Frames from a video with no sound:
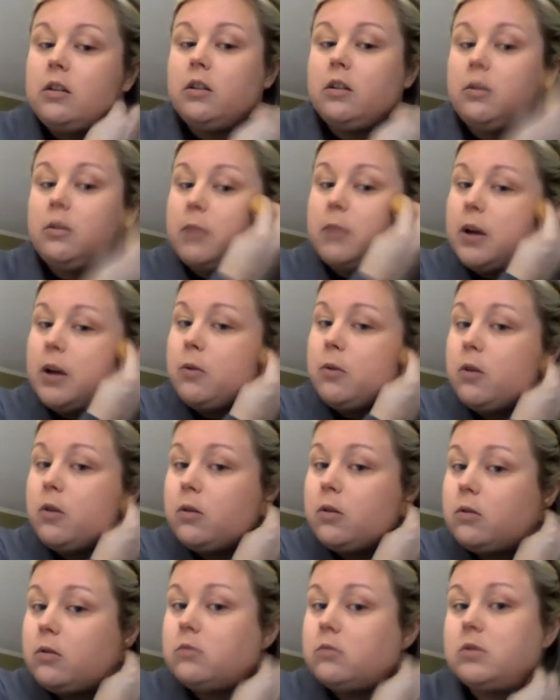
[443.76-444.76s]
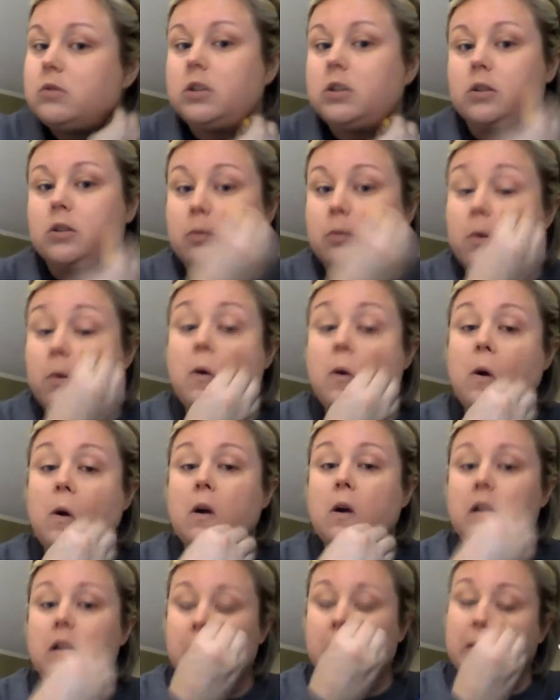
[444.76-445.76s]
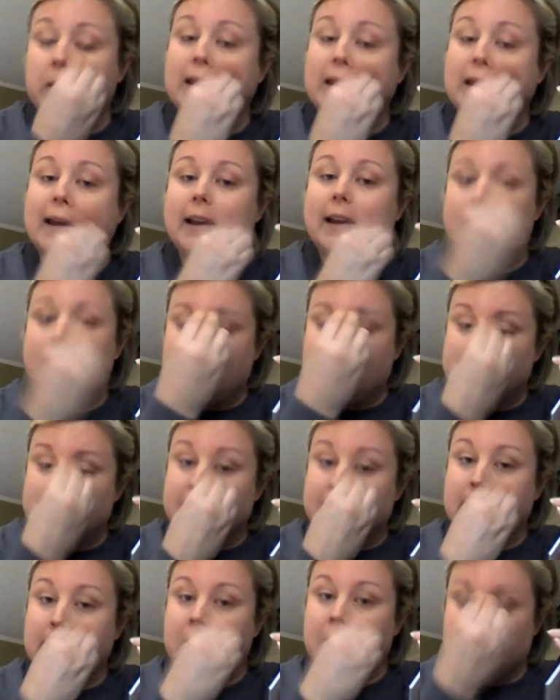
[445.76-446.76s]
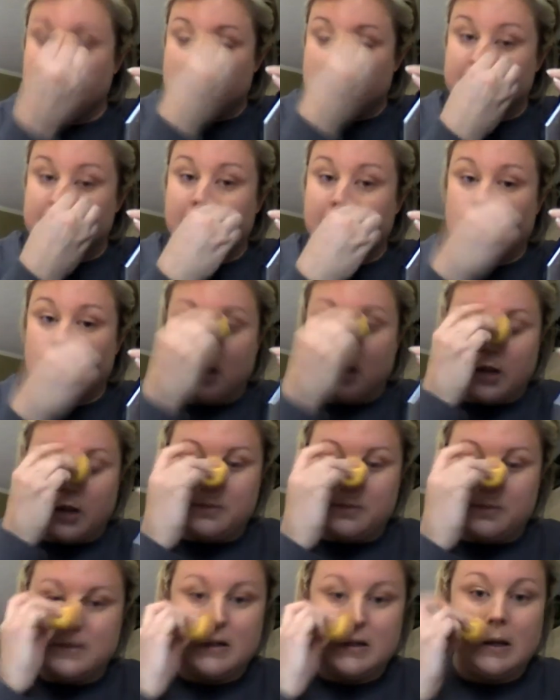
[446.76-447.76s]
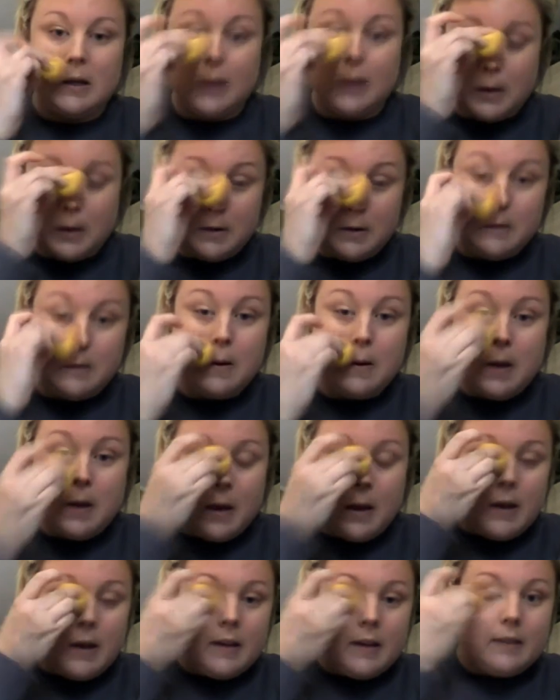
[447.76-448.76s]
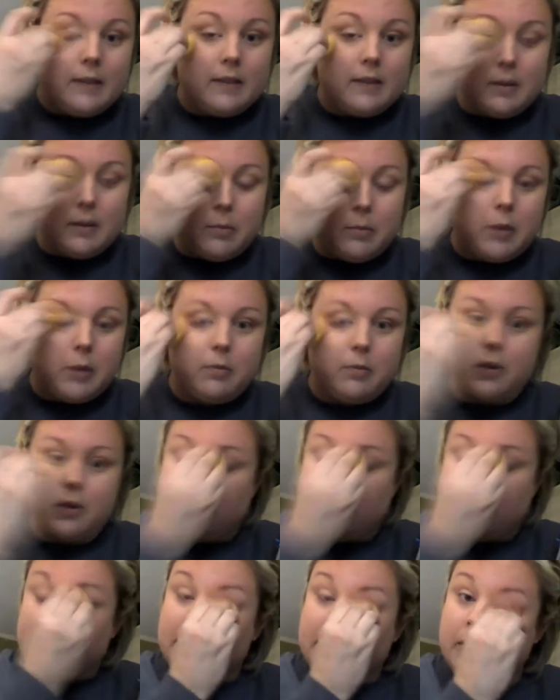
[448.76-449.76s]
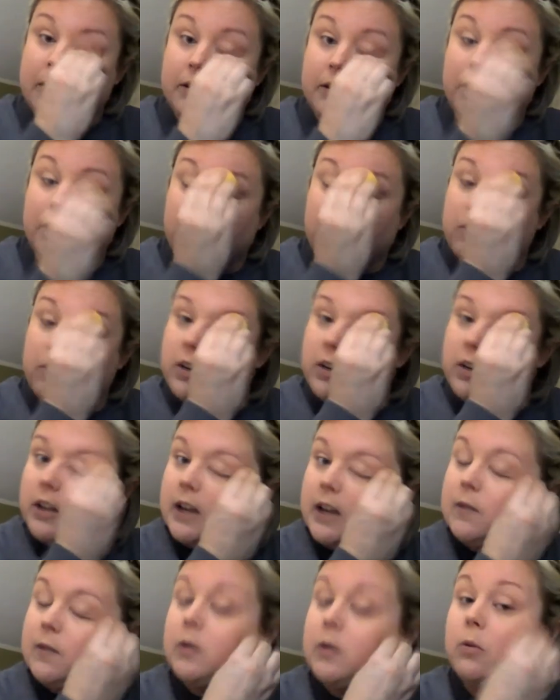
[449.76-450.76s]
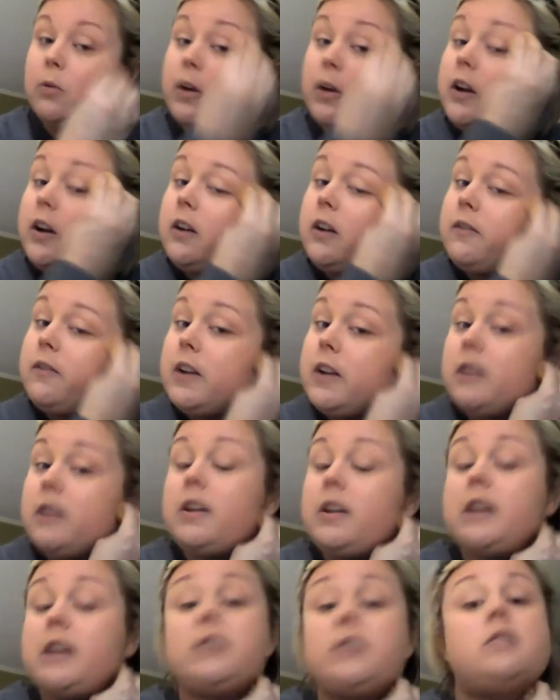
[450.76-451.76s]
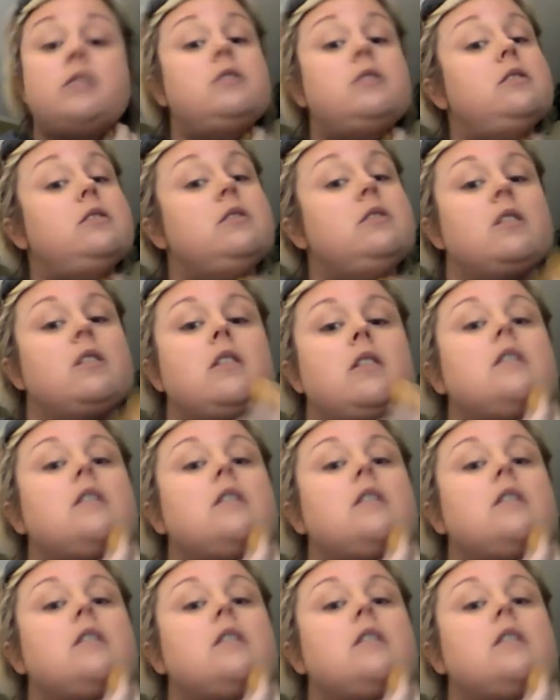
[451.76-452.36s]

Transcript: you may want a little more, a little less. It's all up to you. Some people I know don't even really have to wear foundation,